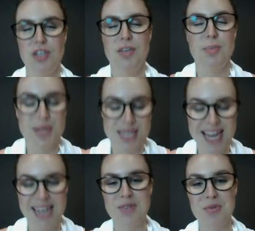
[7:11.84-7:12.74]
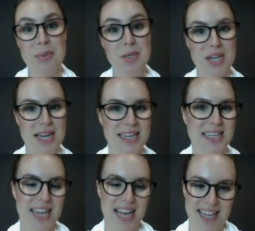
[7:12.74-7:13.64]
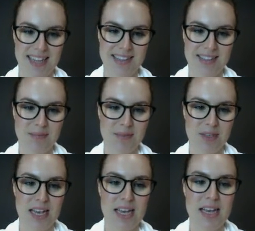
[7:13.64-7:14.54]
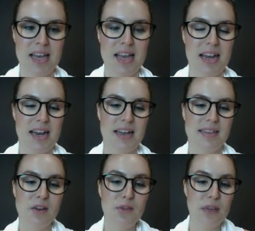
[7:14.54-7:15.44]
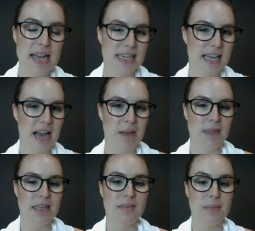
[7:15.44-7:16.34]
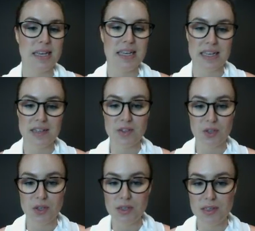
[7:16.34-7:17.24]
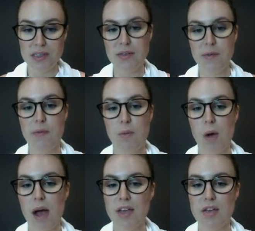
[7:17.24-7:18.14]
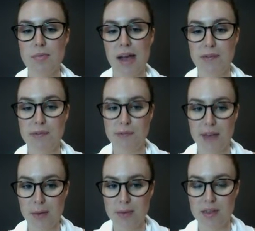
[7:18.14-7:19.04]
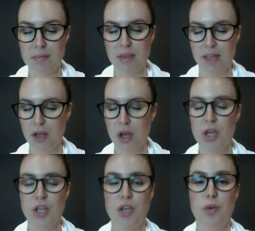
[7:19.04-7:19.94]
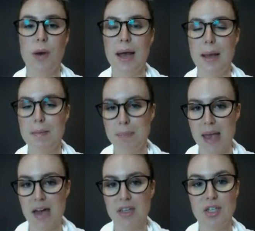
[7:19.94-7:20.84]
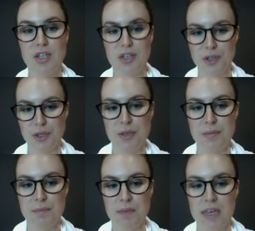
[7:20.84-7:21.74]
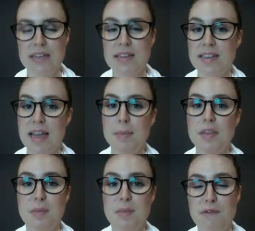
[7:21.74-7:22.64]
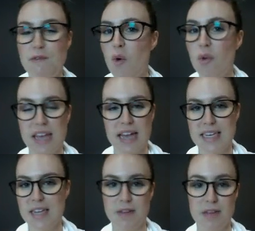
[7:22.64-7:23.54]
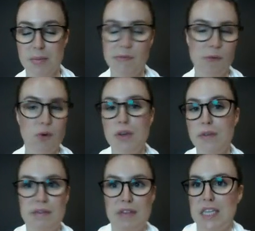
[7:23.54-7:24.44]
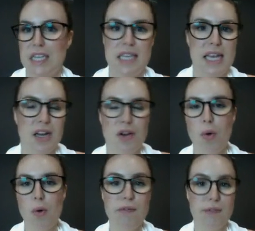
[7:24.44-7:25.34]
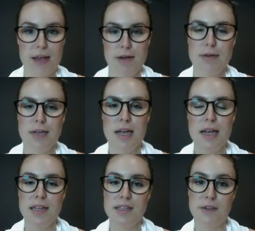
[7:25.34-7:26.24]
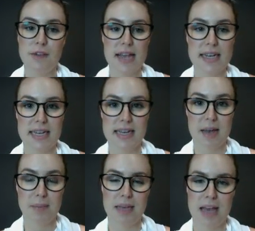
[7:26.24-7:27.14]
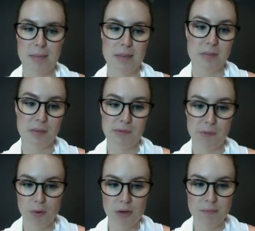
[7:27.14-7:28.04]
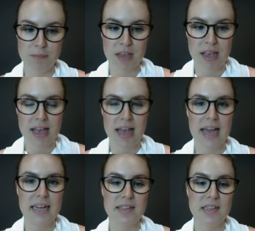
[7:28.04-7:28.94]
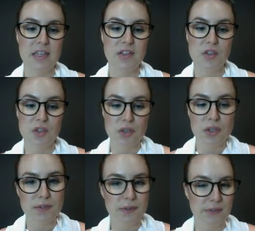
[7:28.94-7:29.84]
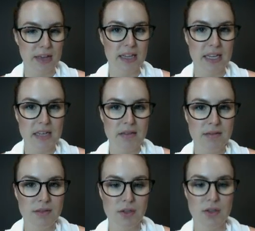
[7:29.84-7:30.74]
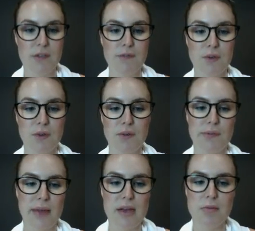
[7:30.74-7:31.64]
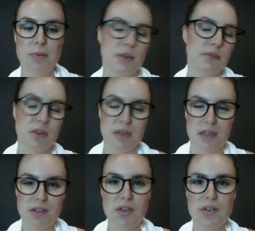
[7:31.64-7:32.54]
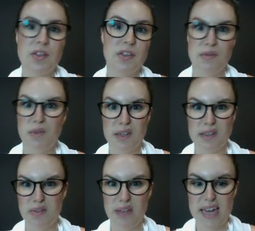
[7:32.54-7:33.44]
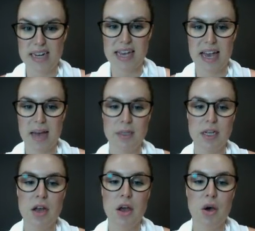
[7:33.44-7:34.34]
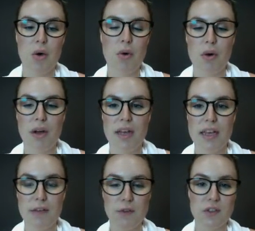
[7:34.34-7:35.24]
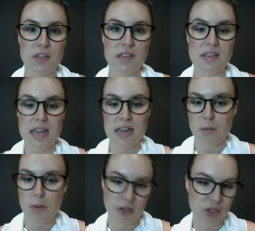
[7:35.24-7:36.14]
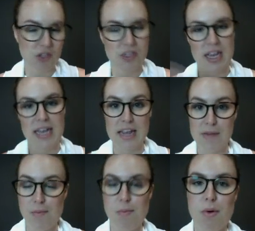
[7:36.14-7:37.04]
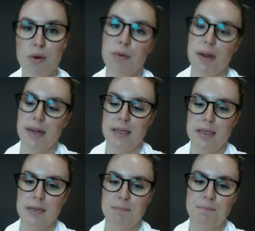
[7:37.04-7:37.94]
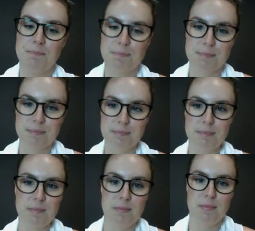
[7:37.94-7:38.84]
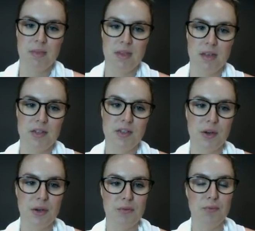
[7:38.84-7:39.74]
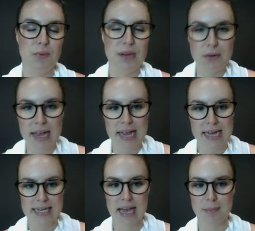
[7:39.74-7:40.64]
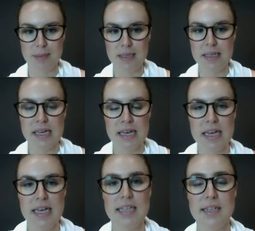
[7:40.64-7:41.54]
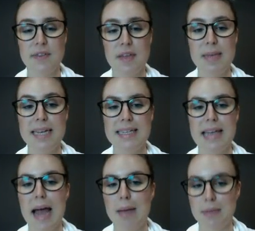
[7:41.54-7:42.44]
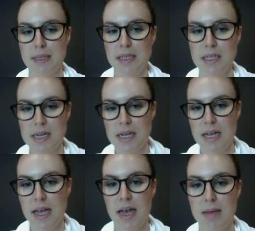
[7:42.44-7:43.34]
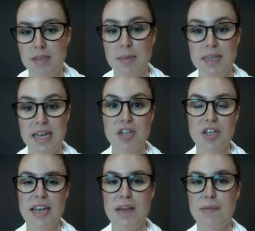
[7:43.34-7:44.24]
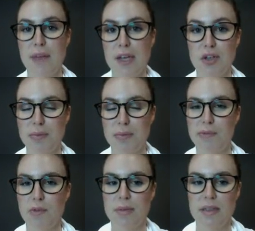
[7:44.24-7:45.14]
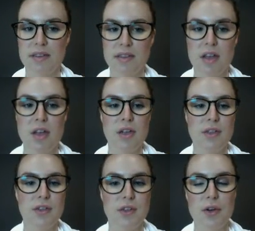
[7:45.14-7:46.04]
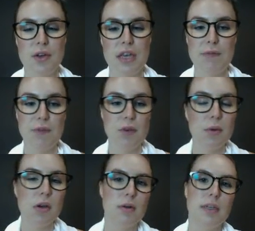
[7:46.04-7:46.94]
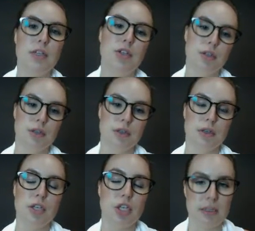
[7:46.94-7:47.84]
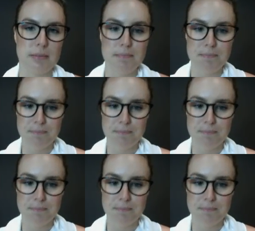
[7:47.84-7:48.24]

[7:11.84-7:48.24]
present or project to others. Okay. Now self-handicapping is making excuses for why you might fail something you are about to do. Okay, so this happens before the activity, before you've even succeeded or failed. Self-handicapping happens before, and it's an excuse for failure. So if you fail, well, you've got an excuse because you've already self-handicapped, or if you succeed, well, you just get even more credit. So real handicapping is if something has happened to potentially affect your performance. So if you were going to gym,